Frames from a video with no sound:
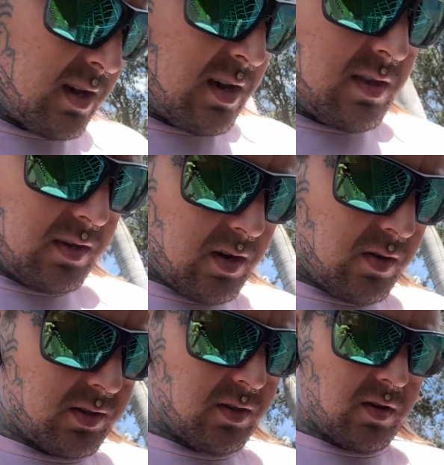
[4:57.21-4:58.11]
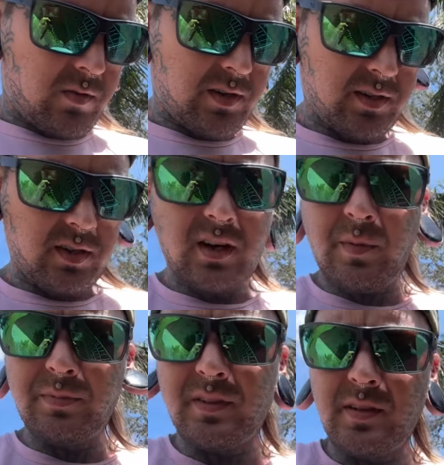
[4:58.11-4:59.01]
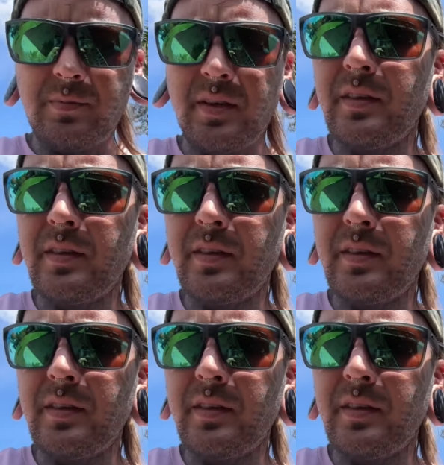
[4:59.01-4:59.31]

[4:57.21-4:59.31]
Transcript: The goats are always up to something.